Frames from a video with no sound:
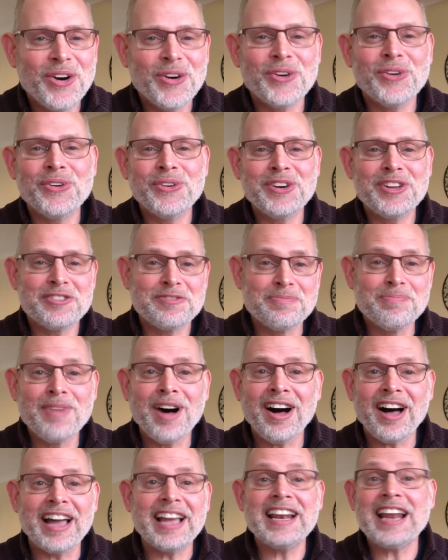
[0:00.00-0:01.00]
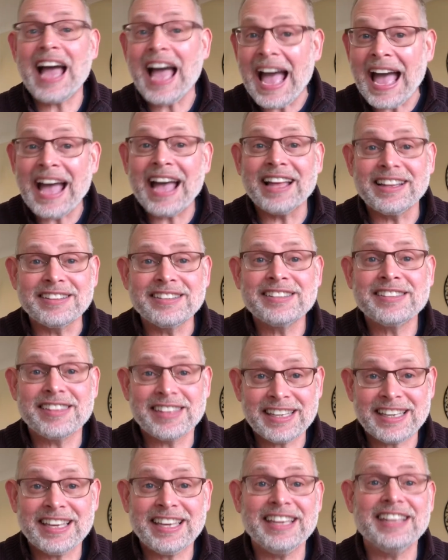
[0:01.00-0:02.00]
all of mine and the
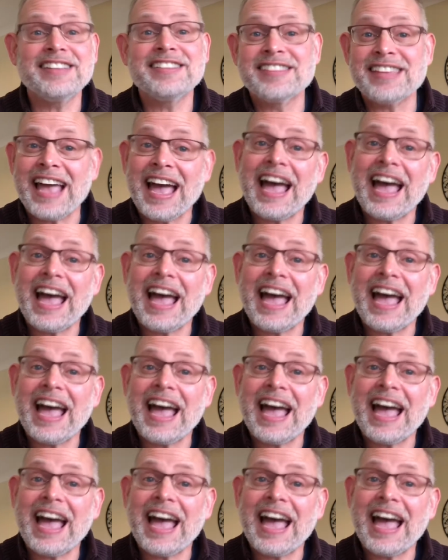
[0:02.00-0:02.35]
kids